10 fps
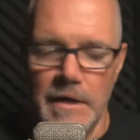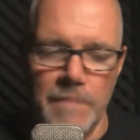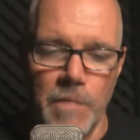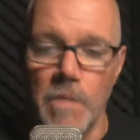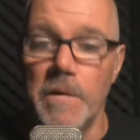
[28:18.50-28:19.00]

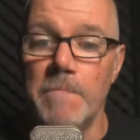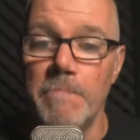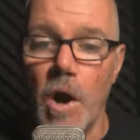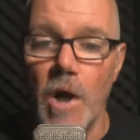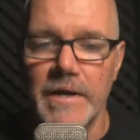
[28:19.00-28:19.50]
mobile
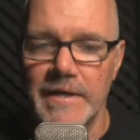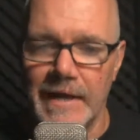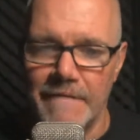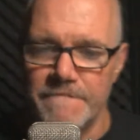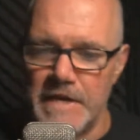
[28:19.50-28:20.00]

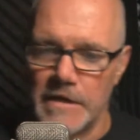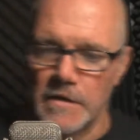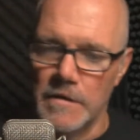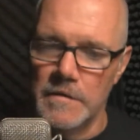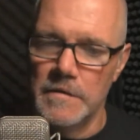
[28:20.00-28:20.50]
marketing
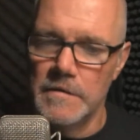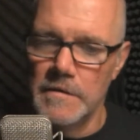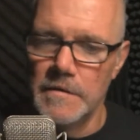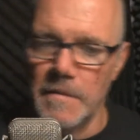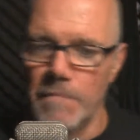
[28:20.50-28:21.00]
vehicle,
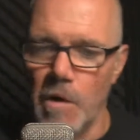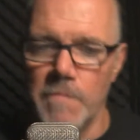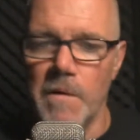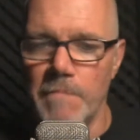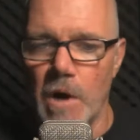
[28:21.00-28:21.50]
the
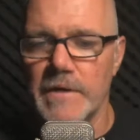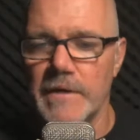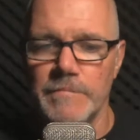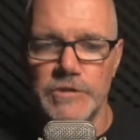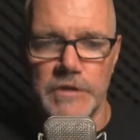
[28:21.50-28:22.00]
mobile
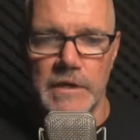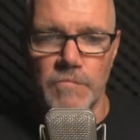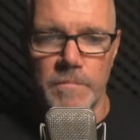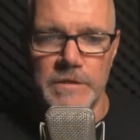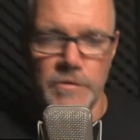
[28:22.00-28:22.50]
marketing
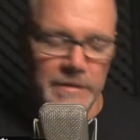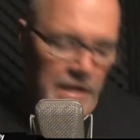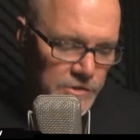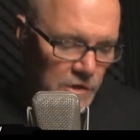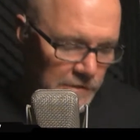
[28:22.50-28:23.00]
machine. We'll be doing
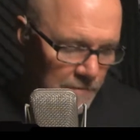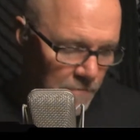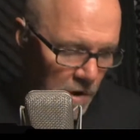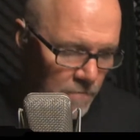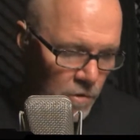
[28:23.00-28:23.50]
that starting
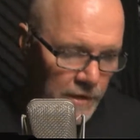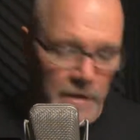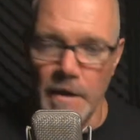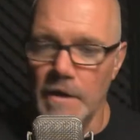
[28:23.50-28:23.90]
tomorrow morning.